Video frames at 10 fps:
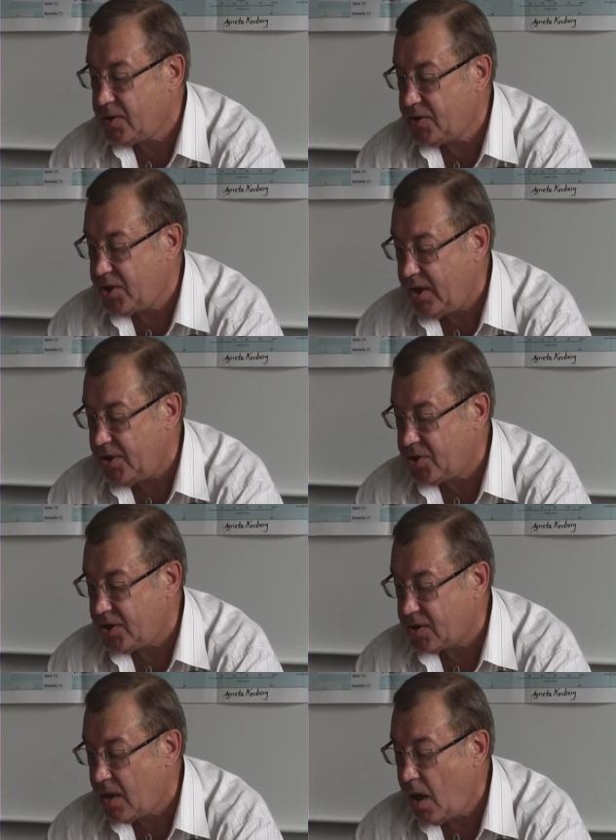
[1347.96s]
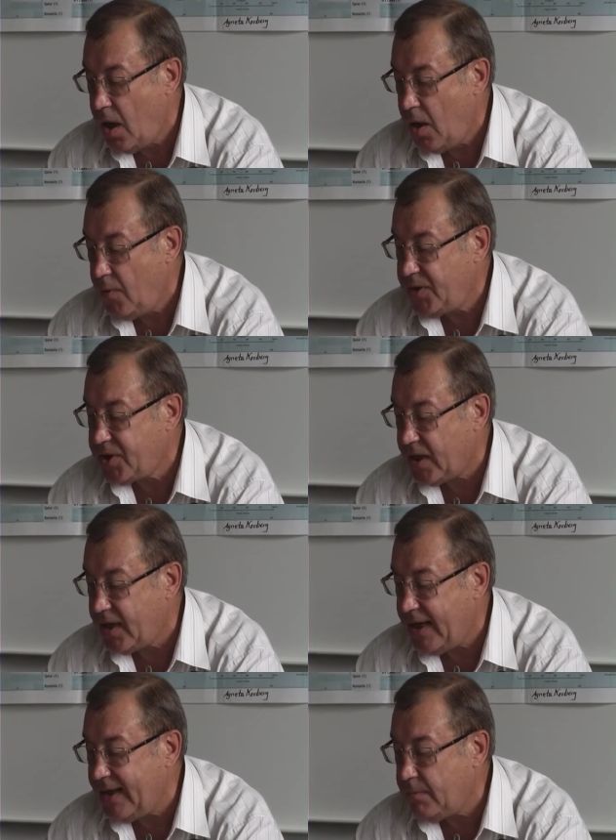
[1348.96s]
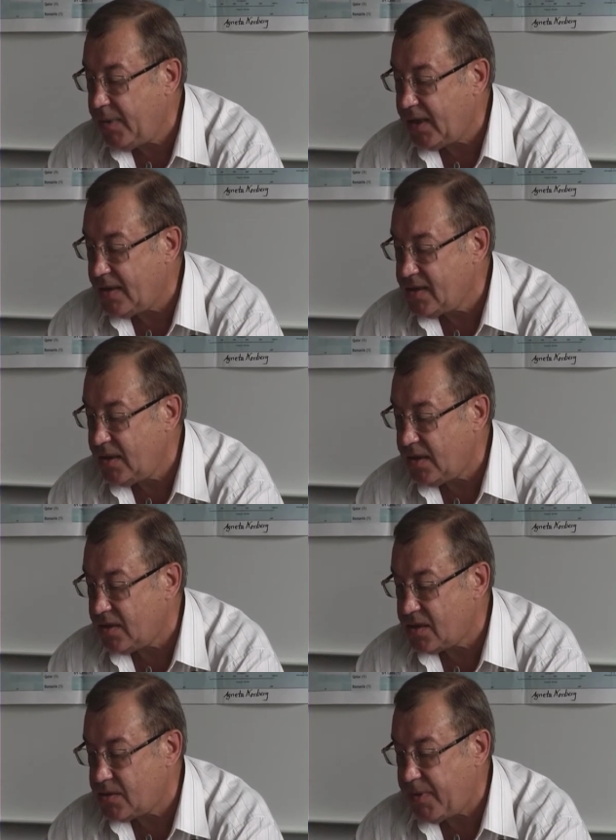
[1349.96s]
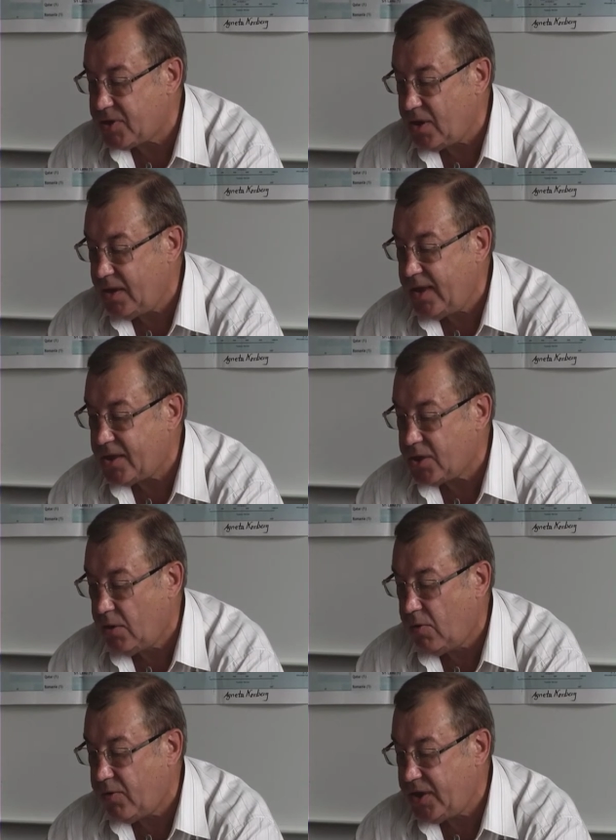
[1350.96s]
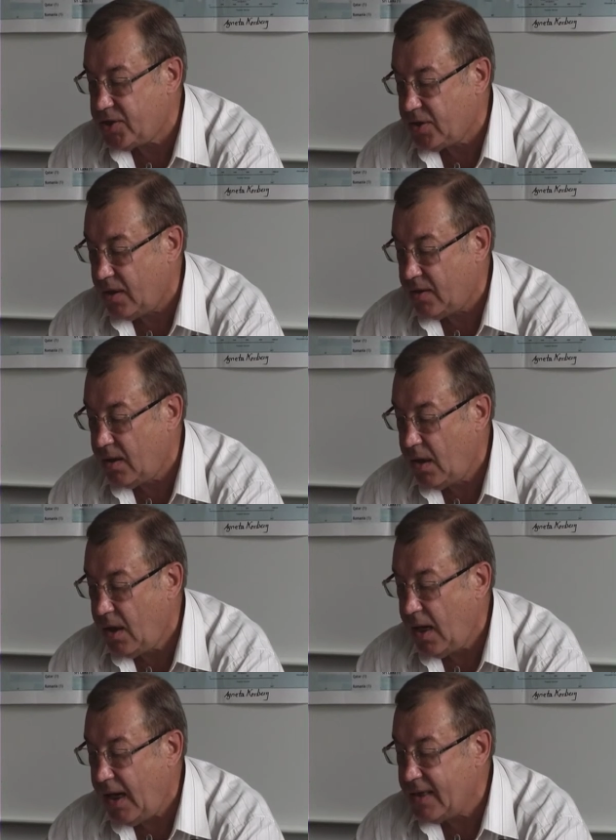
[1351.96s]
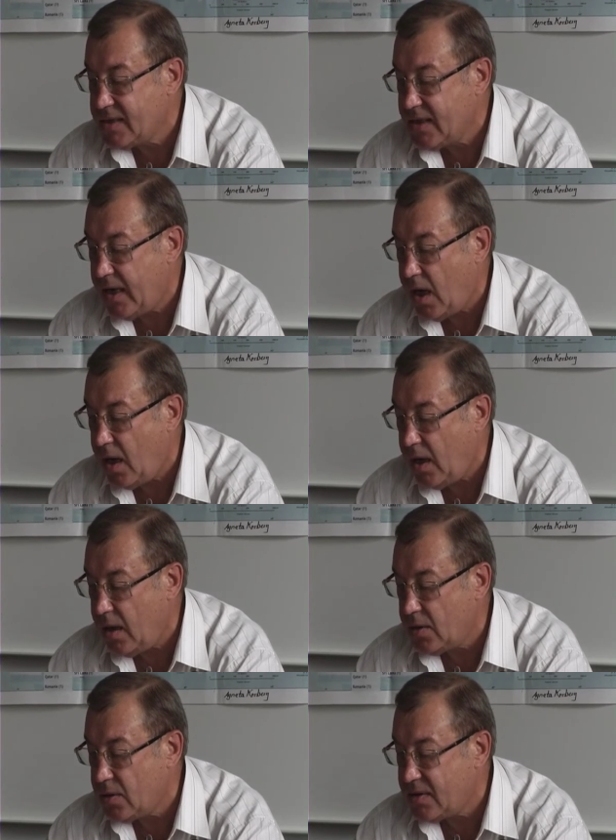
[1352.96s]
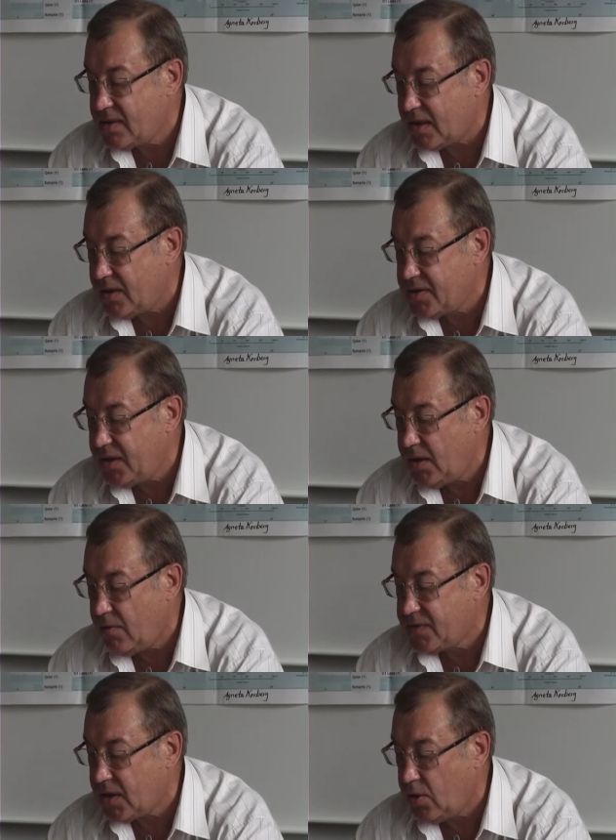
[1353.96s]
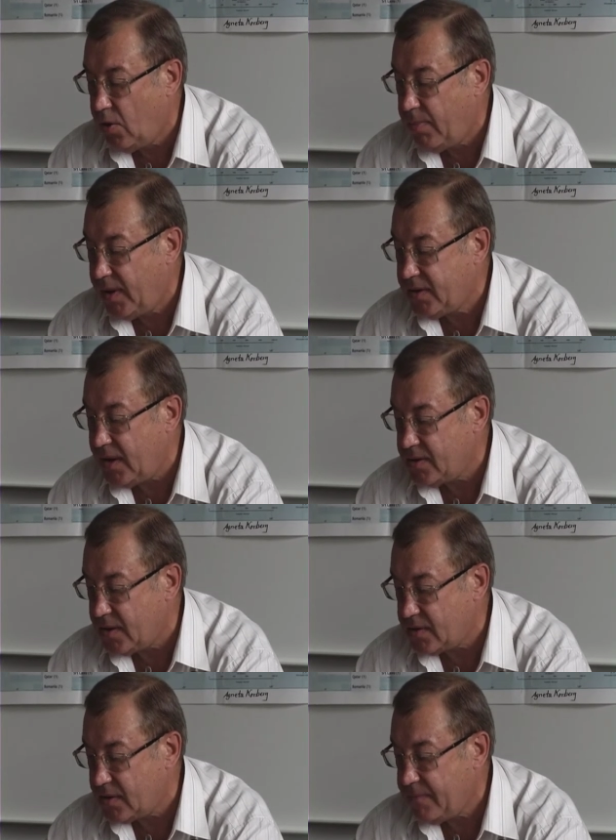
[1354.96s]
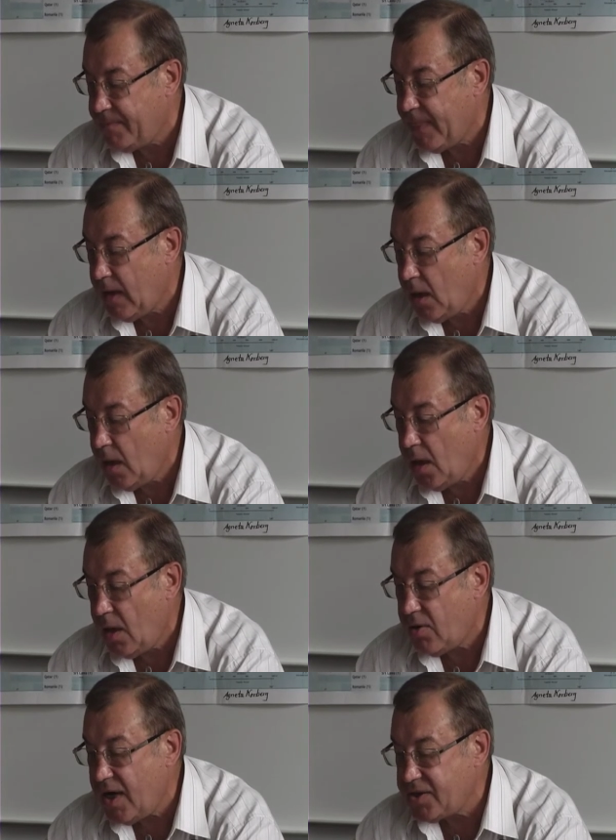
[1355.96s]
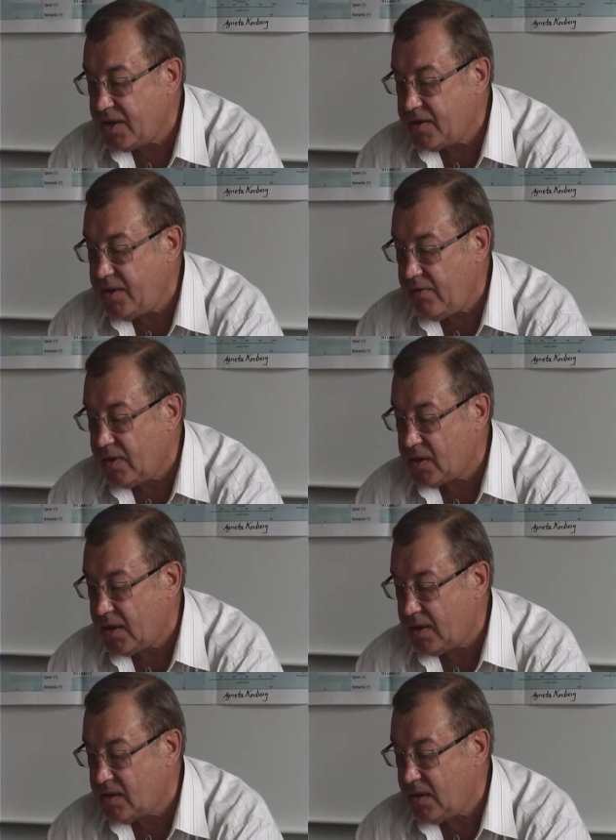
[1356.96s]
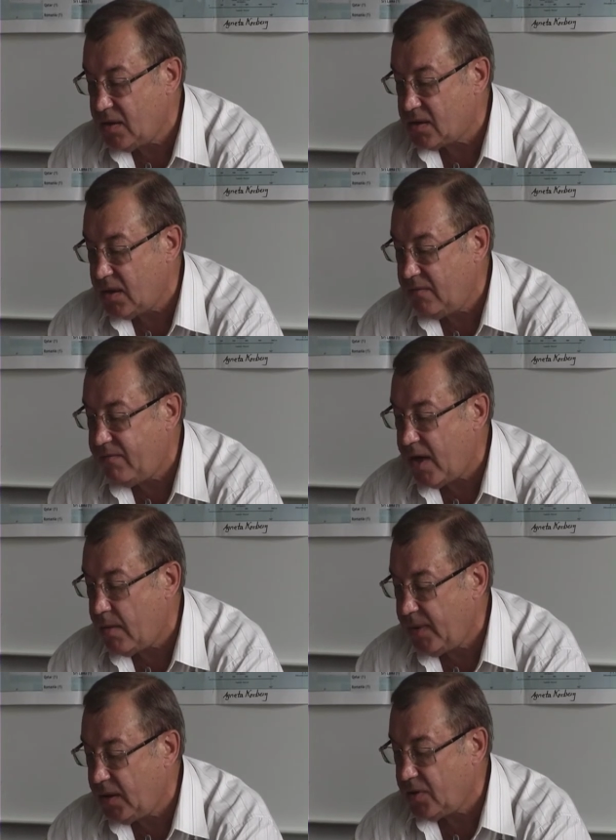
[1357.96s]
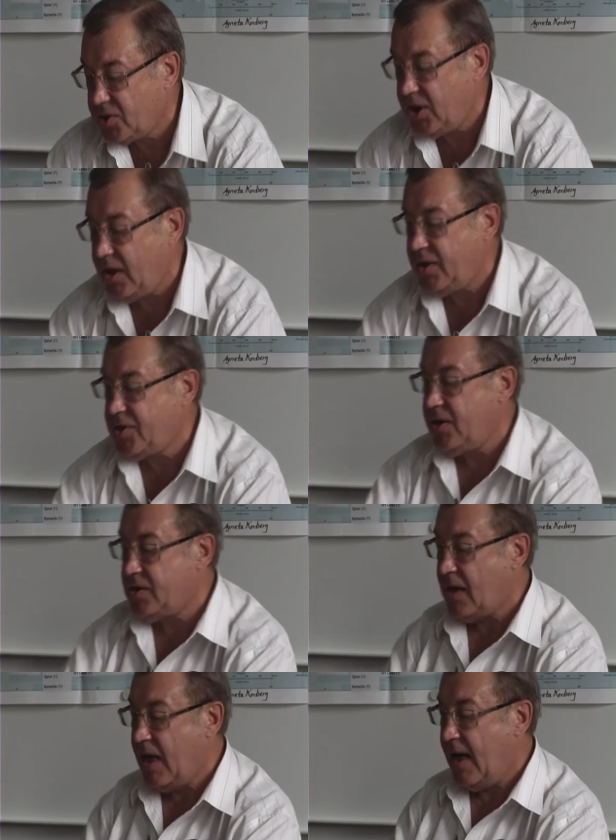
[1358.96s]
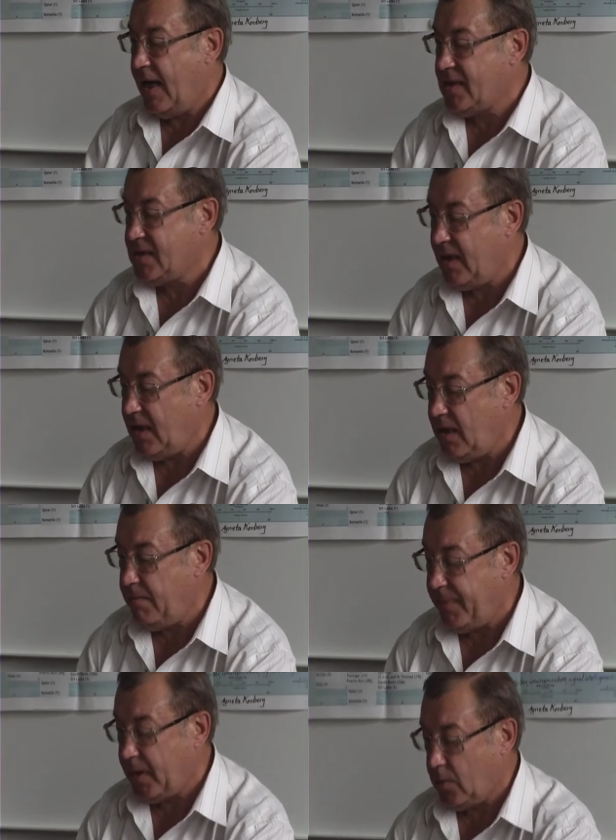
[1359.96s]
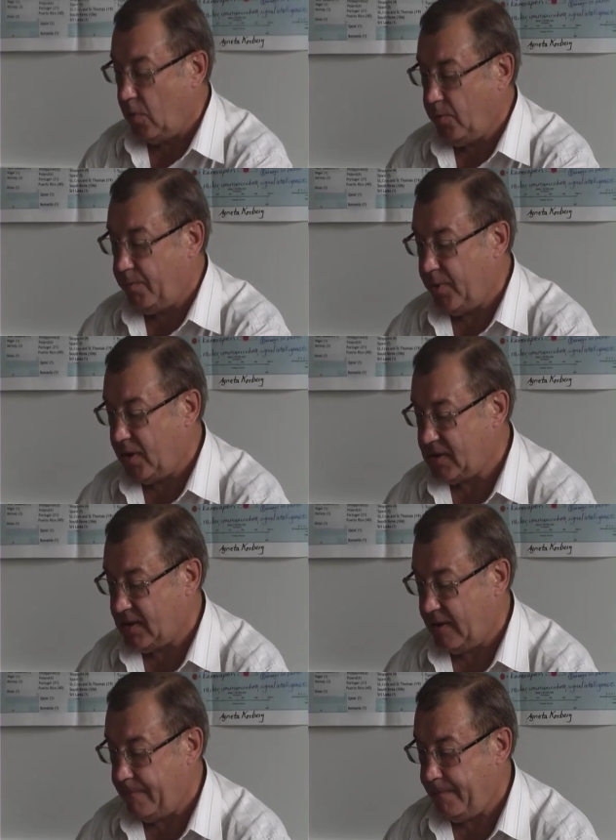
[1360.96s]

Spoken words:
challenges, which cannot be considered especially national or regional, as they are the consider of the global tensors. Russia seriously considers environmental challenges and their impact on policy.